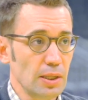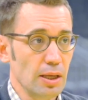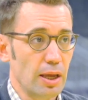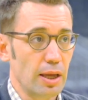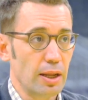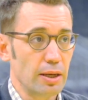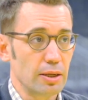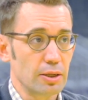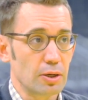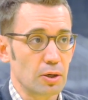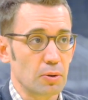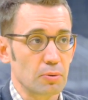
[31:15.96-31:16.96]
And,
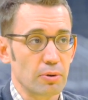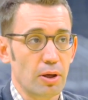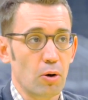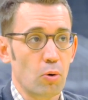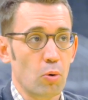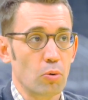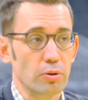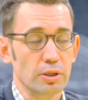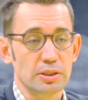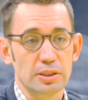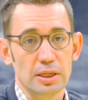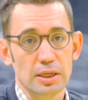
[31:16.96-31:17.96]
you know, that whole
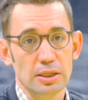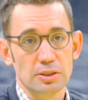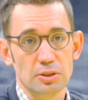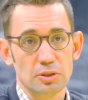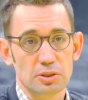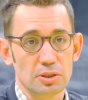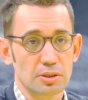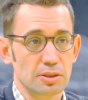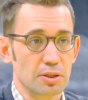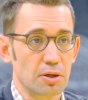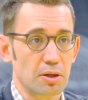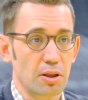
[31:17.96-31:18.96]
listening isn't just
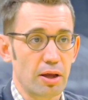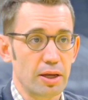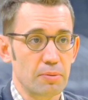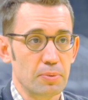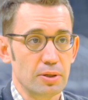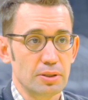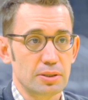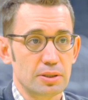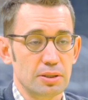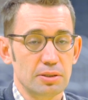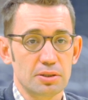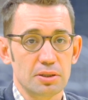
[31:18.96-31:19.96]
listening to our client, but it's
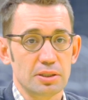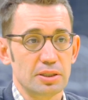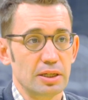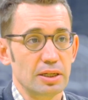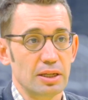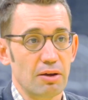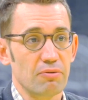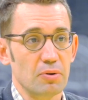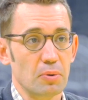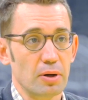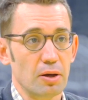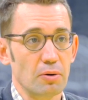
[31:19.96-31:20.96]
it's listening to
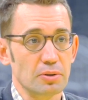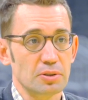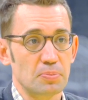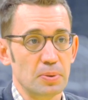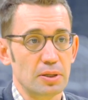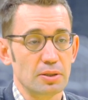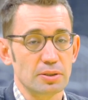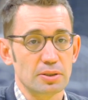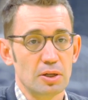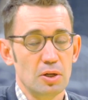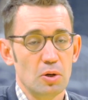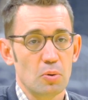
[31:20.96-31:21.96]
everyone else, because
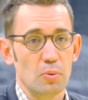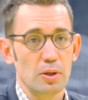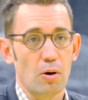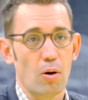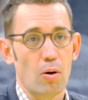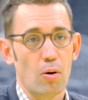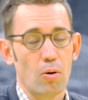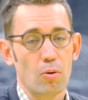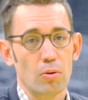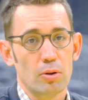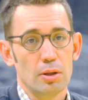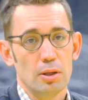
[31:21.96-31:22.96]
we
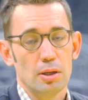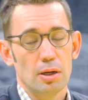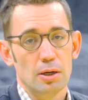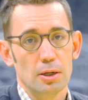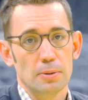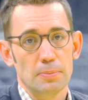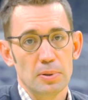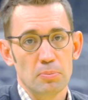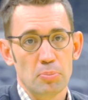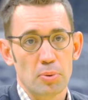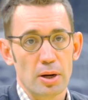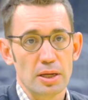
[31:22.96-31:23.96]
all um,
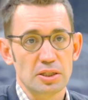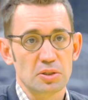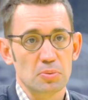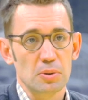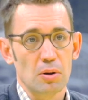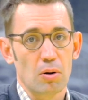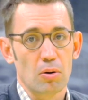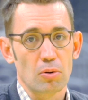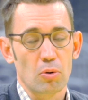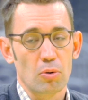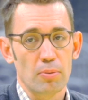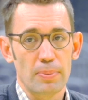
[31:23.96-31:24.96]
embrace, we all
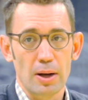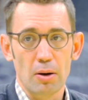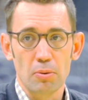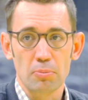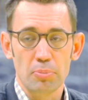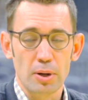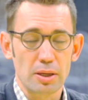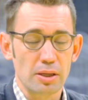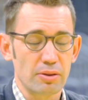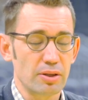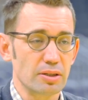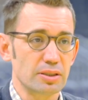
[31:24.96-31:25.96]
go about
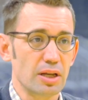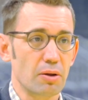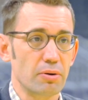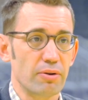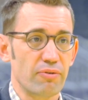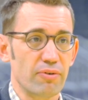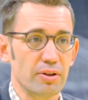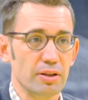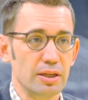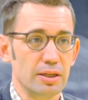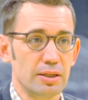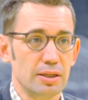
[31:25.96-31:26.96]
breaking things down
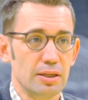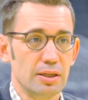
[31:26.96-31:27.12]
differently.